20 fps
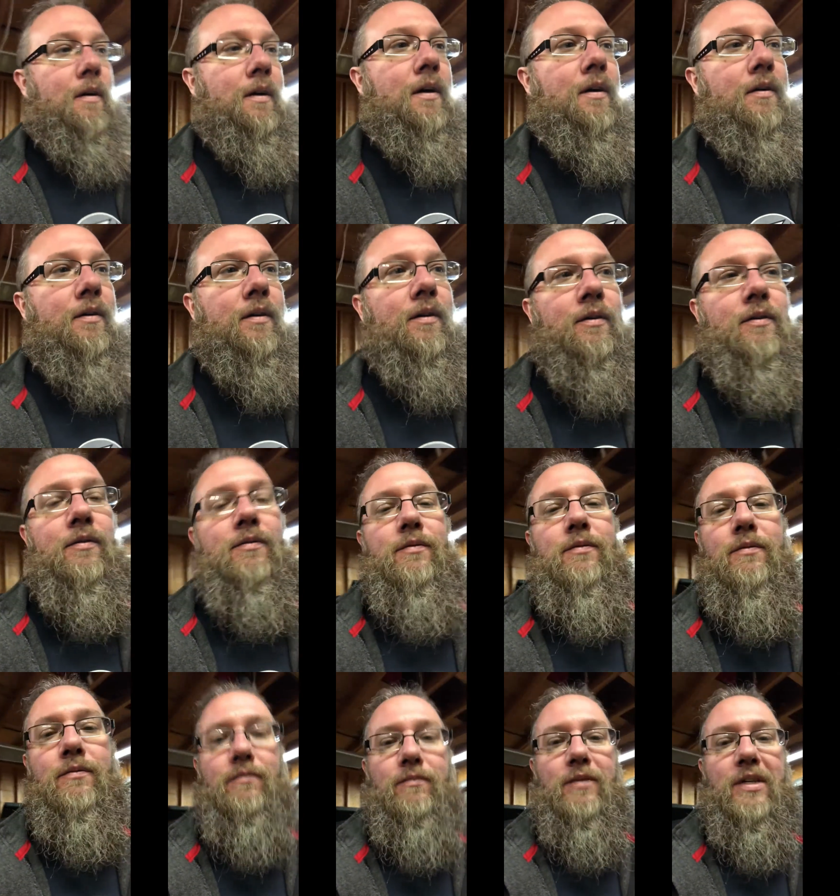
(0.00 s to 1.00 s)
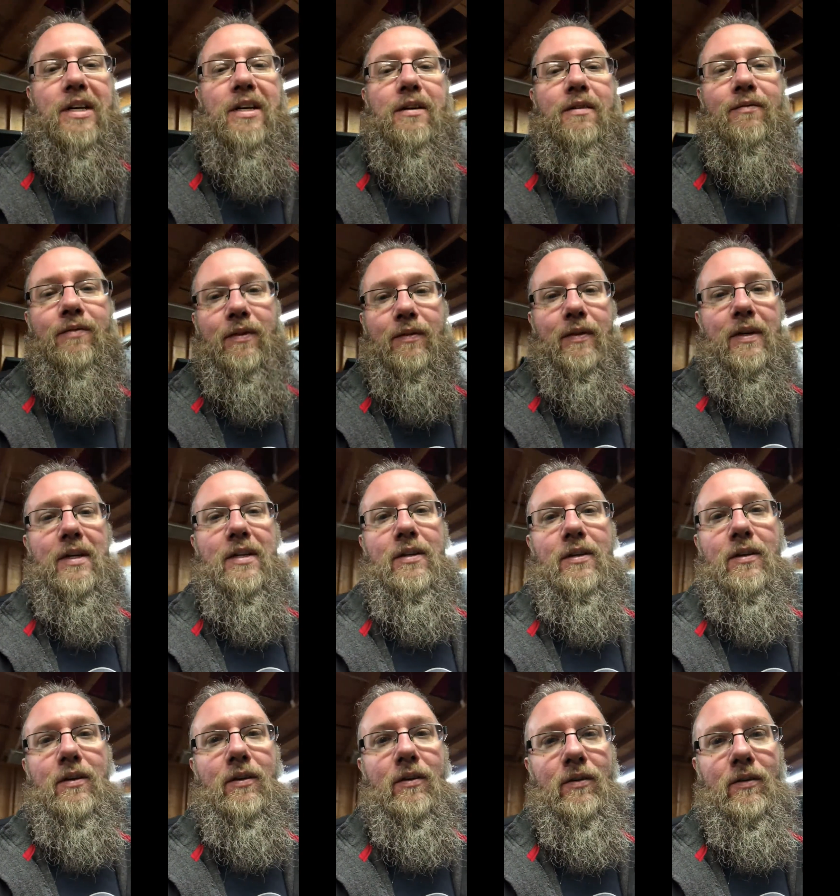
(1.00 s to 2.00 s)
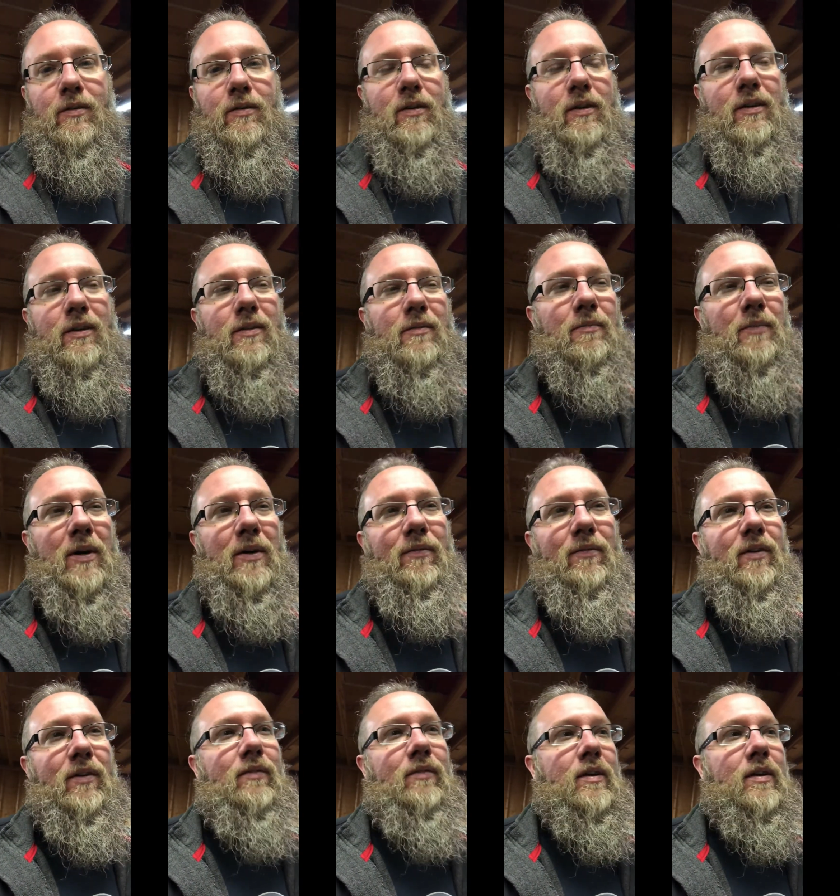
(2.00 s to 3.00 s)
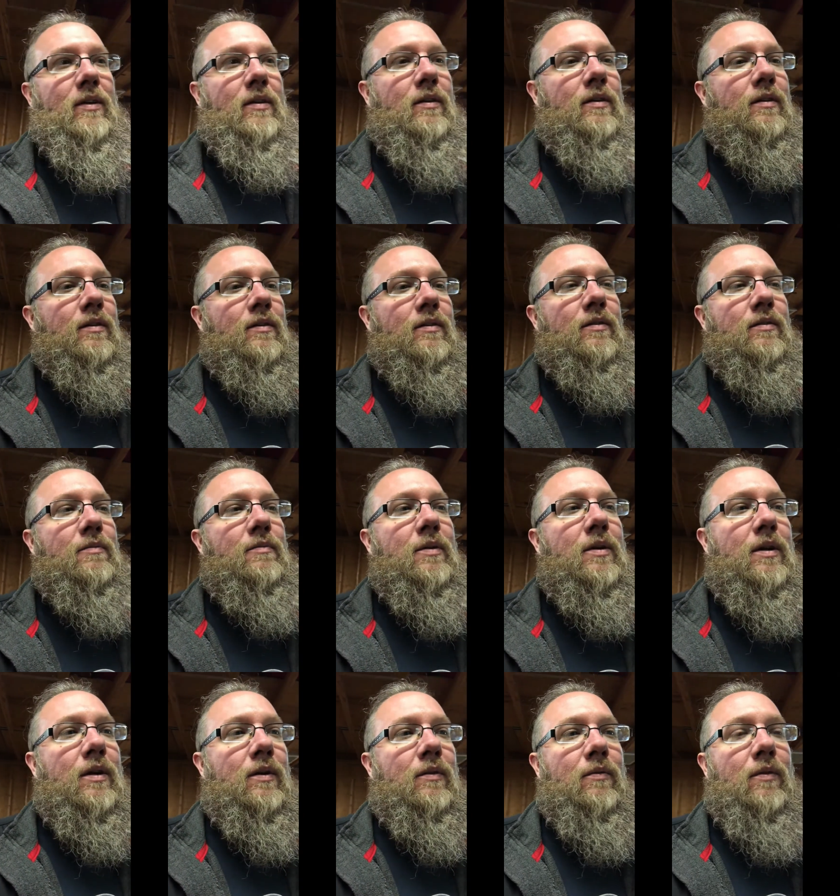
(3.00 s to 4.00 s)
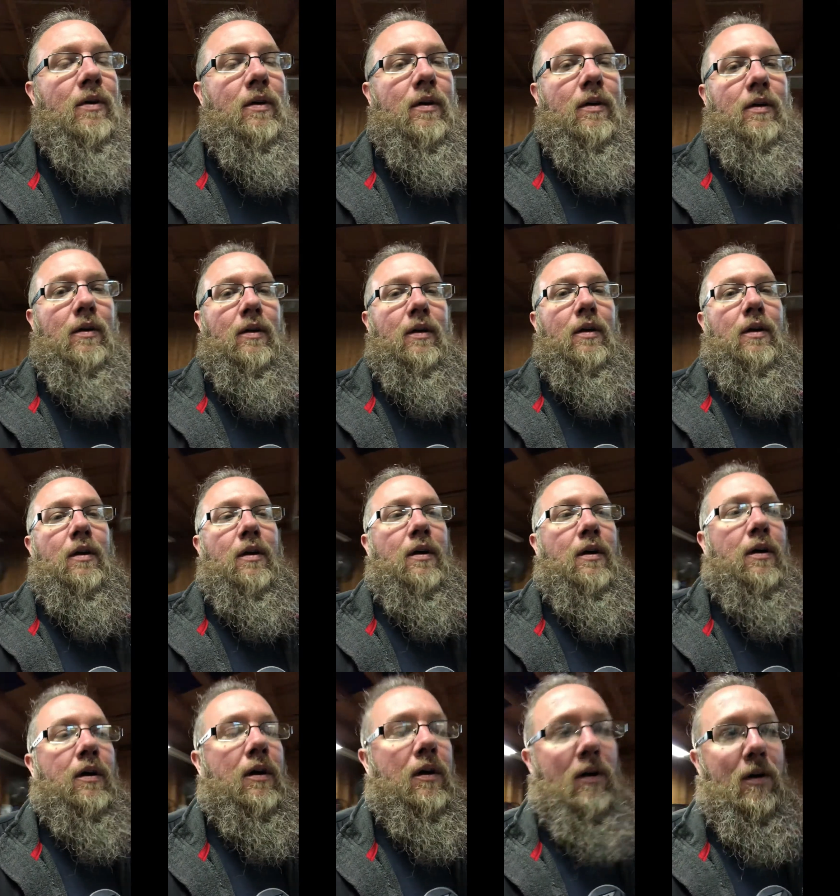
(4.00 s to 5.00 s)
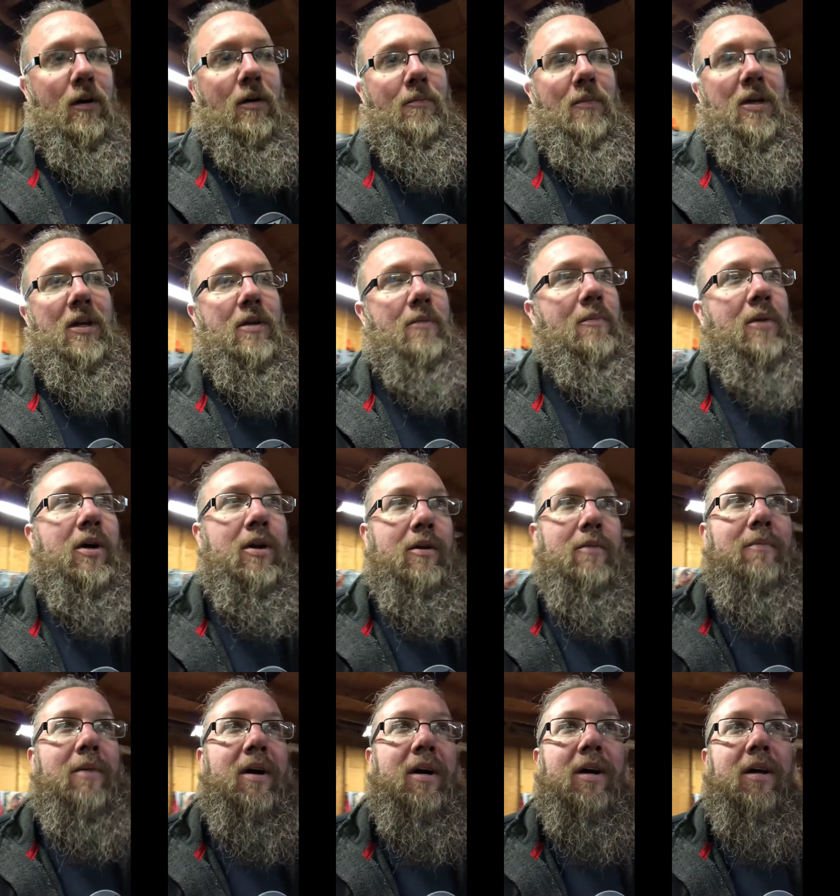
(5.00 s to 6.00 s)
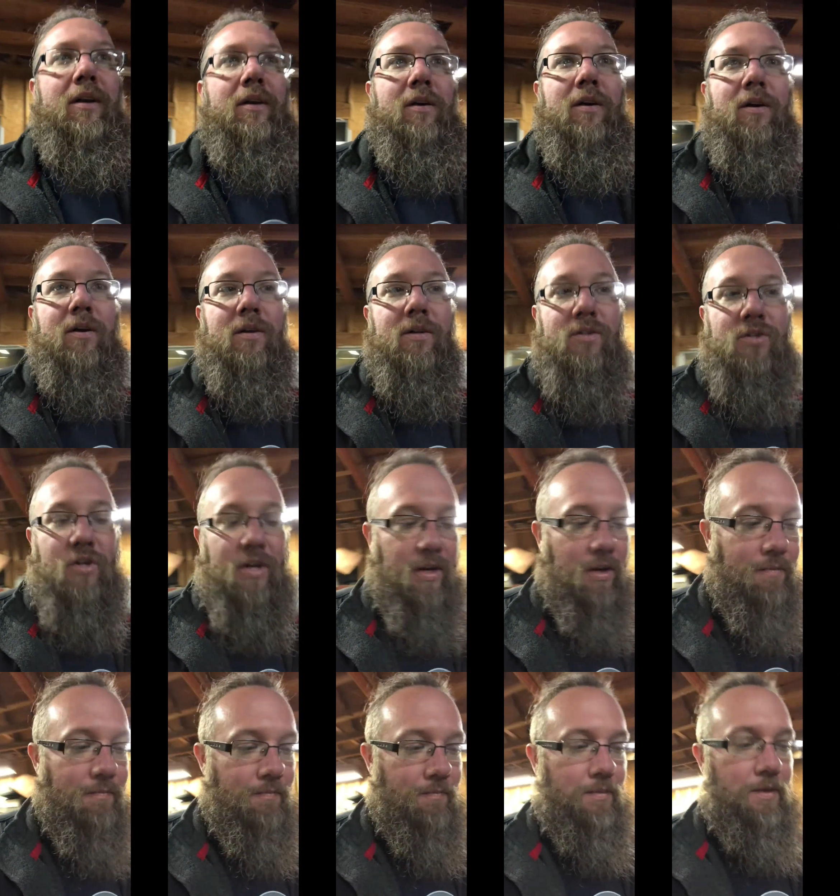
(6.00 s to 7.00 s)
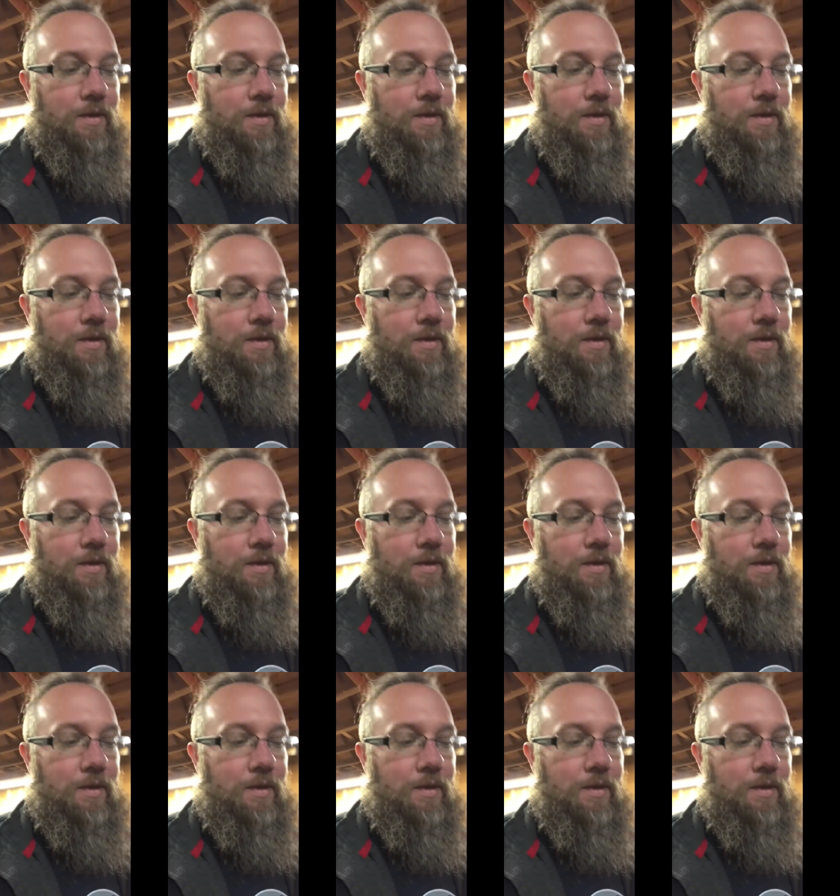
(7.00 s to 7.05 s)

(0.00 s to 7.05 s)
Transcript: I don't know, 10, 15 years. I think about 15 years. But anyway, uh, me and a buddy of mine, Jacob,